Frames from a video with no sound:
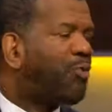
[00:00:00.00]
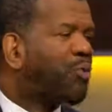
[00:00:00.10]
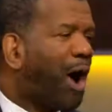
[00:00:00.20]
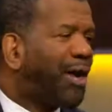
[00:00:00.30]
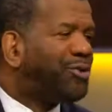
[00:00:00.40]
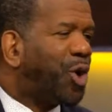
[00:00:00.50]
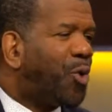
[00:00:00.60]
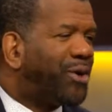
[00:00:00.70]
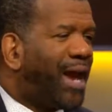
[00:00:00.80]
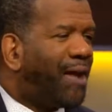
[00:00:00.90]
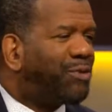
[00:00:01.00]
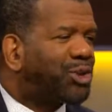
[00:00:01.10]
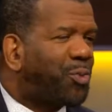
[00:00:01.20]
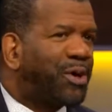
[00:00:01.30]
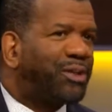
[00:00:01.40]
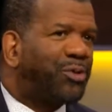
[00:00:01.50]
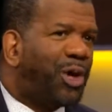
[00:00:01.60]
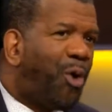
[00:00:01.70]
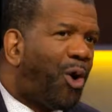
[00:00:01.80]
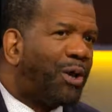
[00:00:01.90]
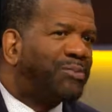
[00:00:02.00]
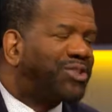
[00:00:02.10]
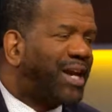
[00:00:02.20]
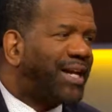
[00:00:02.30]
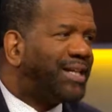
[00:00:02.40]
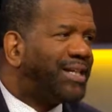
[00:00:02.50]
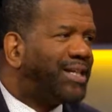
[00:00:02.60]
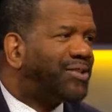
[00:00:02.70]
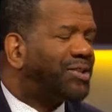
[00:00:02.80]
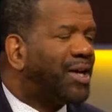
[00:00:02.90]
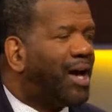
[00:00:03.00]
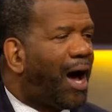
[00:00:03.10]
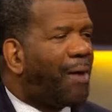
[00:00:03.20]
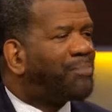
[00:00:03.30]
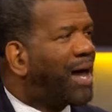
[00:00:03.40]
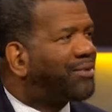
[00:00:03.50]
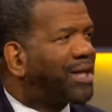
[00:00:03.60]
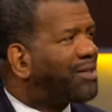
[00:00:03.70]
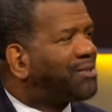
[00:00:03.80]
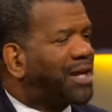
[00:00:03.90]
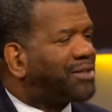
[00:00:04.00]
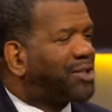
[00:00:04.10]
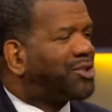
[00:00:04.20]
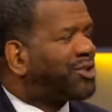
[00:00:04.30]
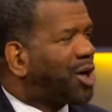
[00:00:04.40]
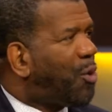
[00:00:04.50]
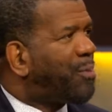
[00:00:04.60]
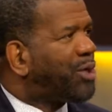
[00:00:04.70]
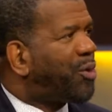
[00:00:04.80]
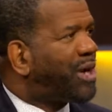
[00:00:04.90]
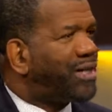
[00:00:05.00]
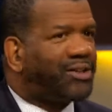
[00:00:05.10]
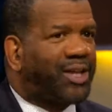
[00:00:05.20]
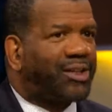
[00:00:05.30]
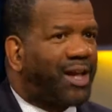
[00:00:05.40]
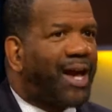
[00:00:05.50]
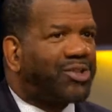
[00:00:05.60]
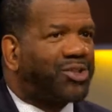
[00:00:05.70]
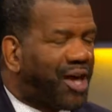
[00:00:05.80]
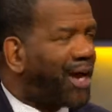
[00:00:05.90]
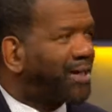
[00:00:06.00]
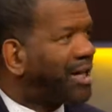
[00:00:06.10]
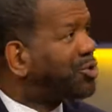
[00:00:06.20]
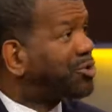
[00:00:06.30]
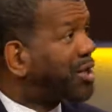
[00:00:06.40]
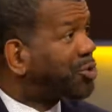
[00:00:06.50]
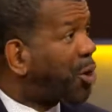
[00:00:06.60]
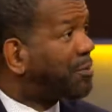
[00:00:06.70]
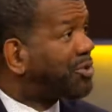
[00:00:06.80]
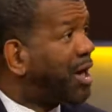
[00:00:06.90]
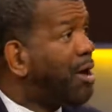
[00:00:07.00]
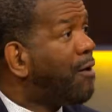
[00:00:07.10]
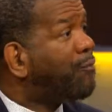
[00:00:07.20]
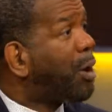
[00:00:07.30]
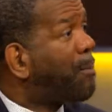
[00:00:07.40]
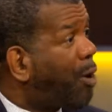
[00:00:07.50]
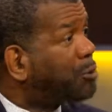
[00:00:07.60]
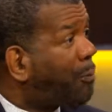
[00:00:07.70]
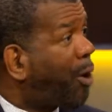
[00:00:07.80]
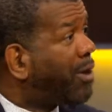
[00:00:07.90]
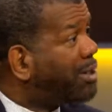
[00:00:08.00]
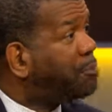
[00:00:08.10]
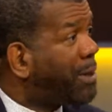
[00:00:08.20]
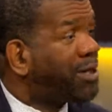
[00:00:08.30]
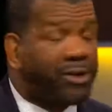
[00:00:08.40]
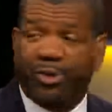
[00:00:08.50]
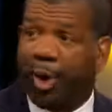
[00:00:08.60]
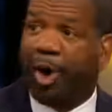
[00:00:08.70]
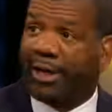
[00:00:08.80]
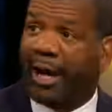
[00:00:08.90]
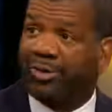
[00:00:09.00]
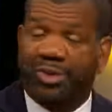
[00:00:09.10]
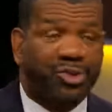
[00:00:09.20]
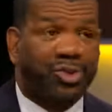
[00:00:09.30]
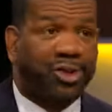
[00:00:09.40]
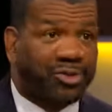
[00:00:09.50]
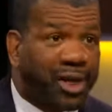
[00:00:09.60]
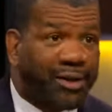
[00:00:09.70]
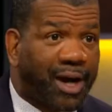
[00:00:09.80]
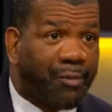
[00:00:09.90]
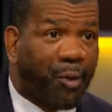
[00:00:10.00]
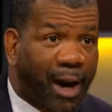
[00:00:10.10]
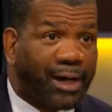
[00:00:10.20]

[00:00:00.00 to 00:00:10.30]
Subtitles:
Rondo and having 23. All I'm saying is, that didn't sell me on anything last night. That's all I'm saying. For the most part, he's been in the doghouse this year. Is that not right?